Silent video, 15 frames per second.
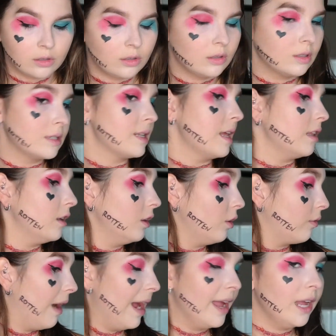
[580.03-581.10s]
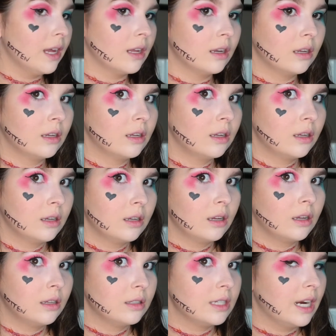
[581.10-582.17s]
Does that look right?
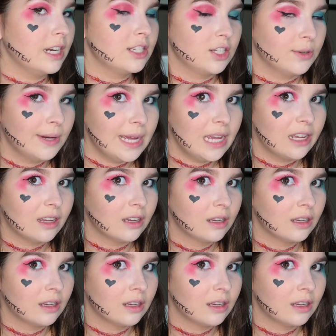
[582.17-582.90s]
Did I do it?